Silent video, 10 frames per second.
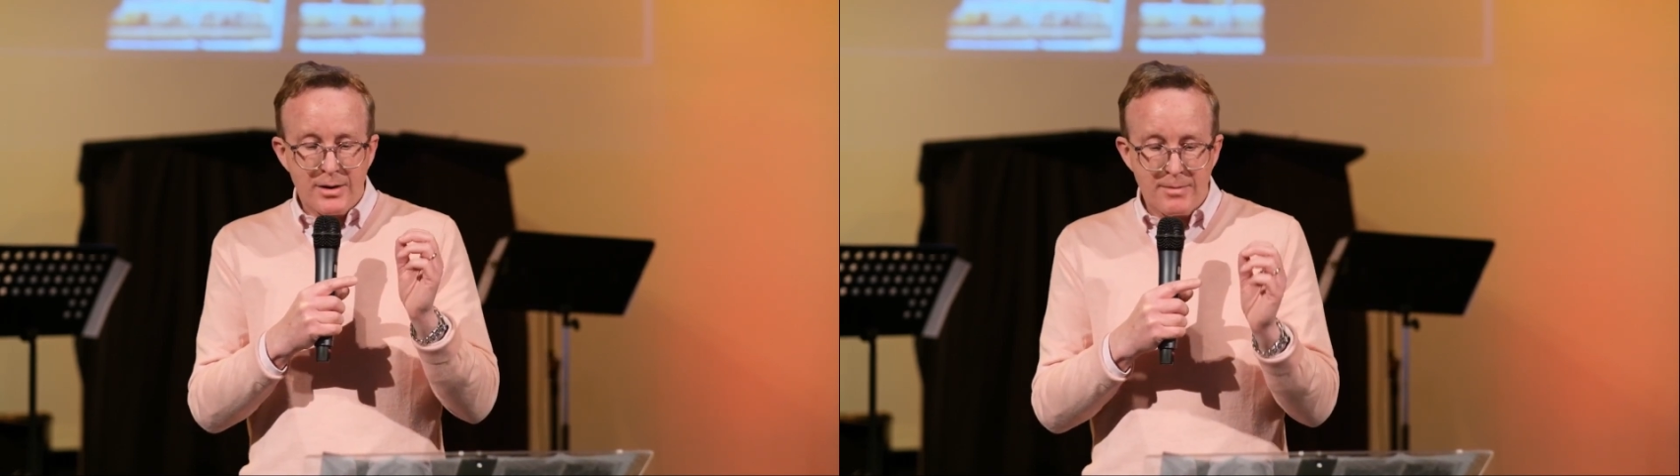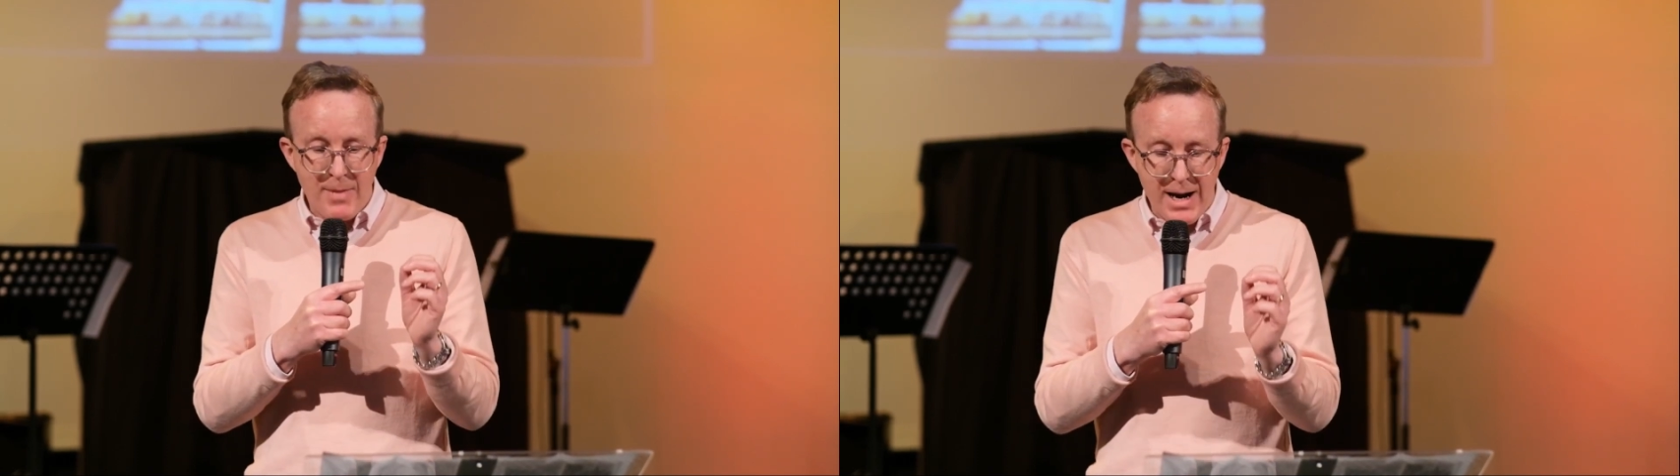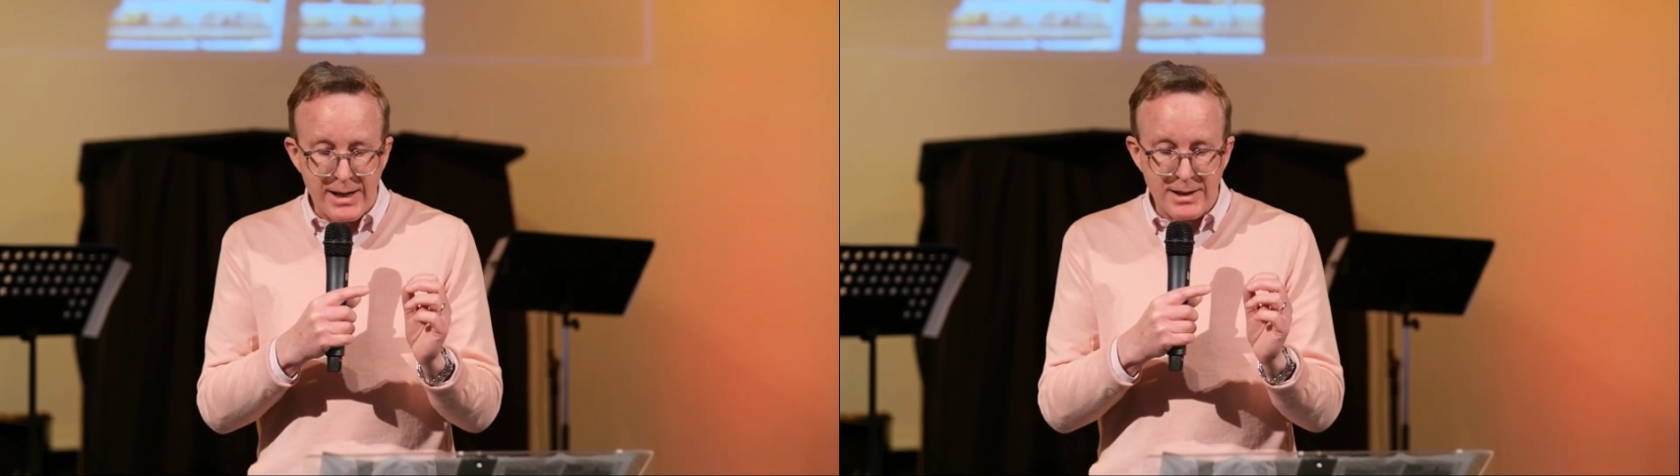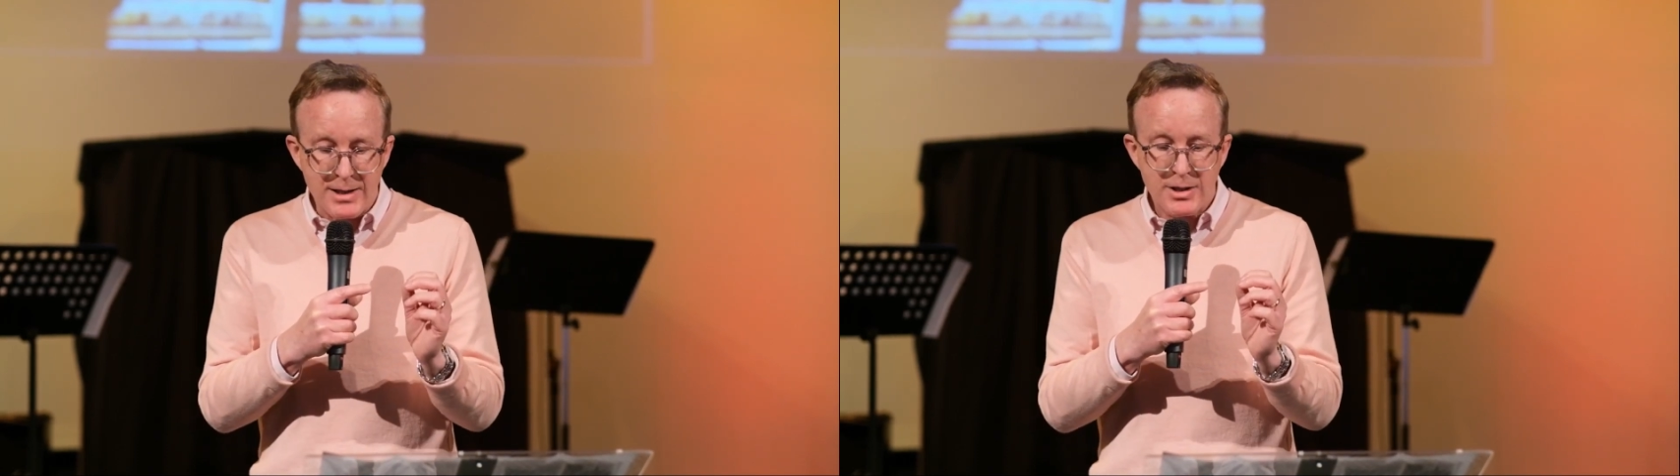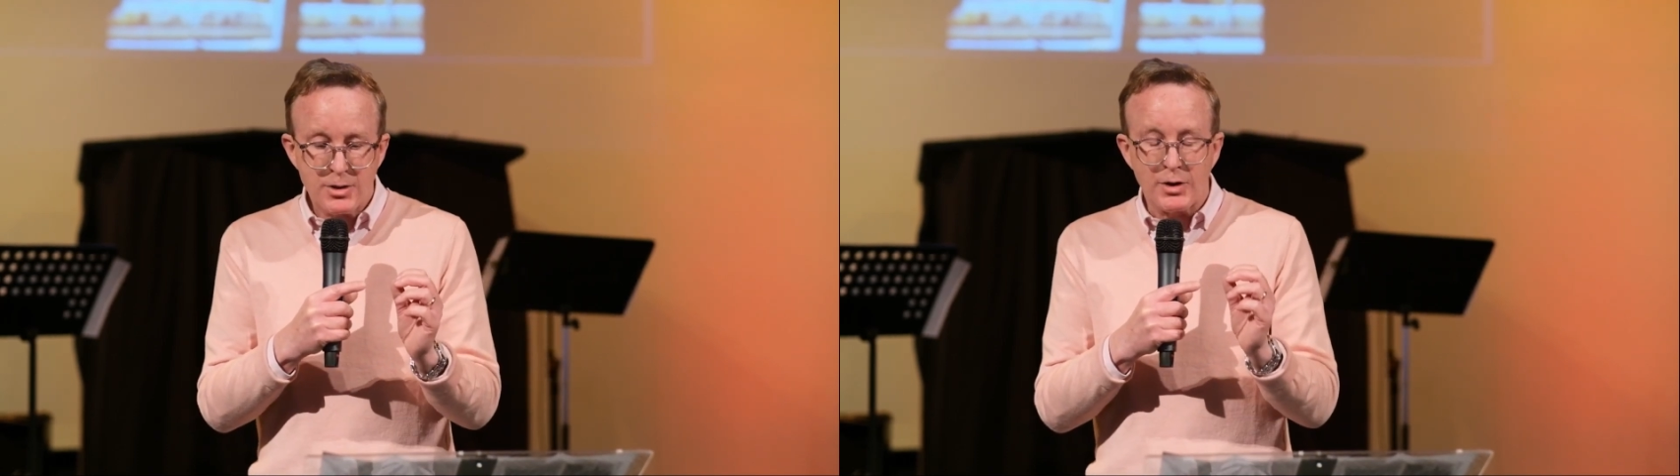minds
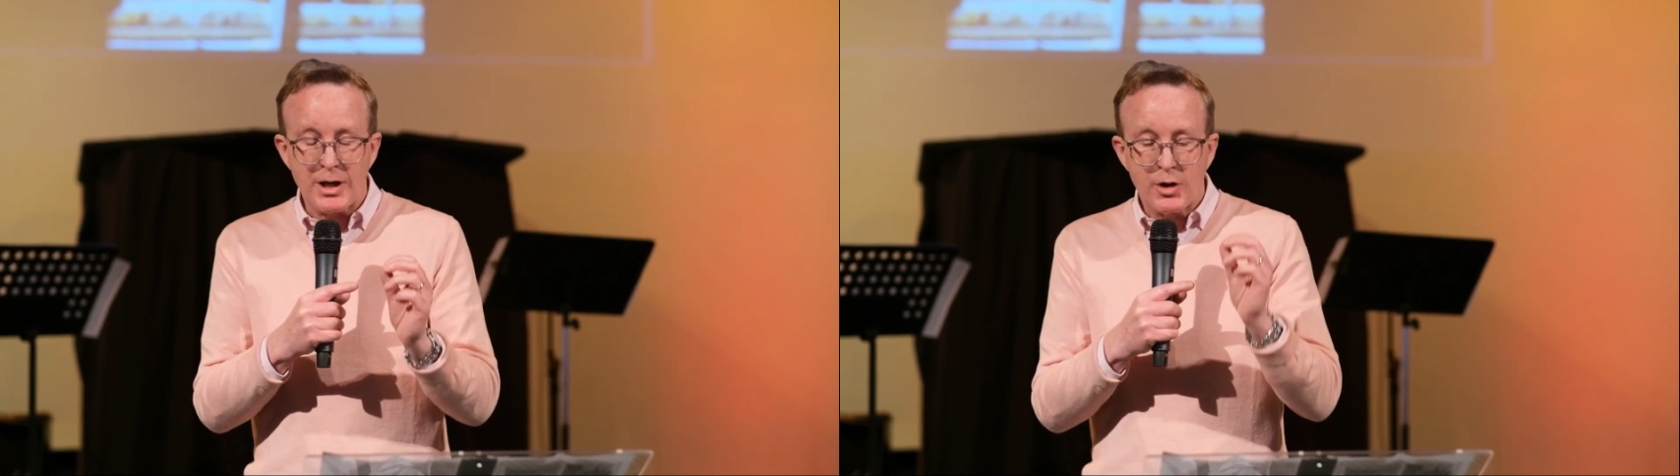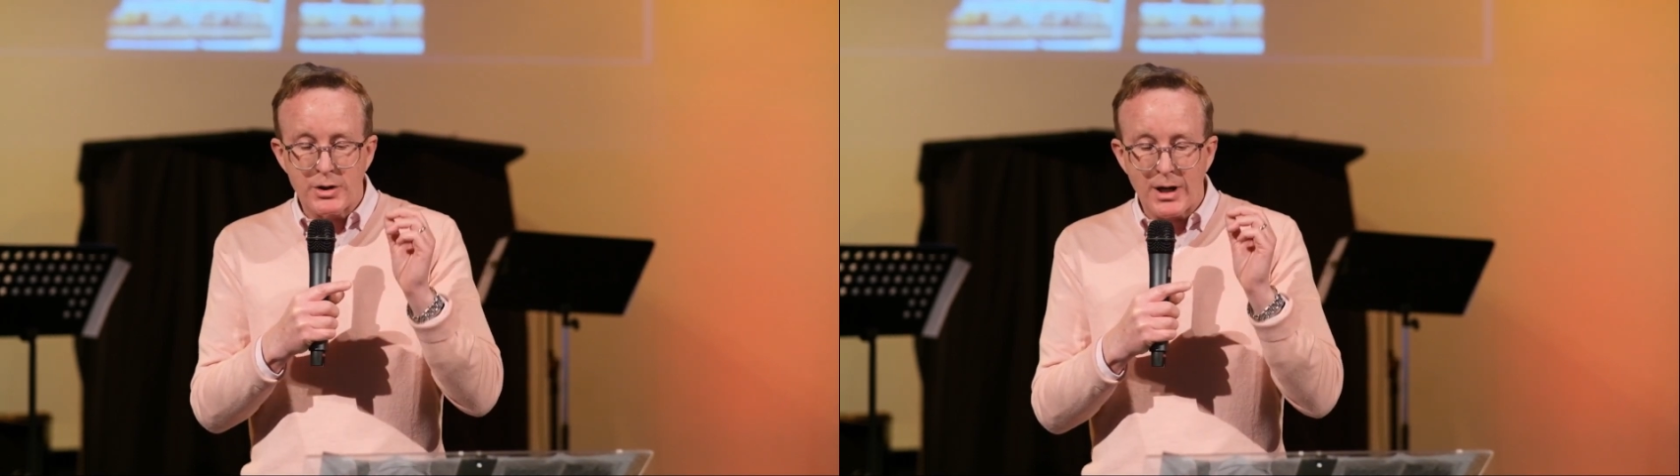so they could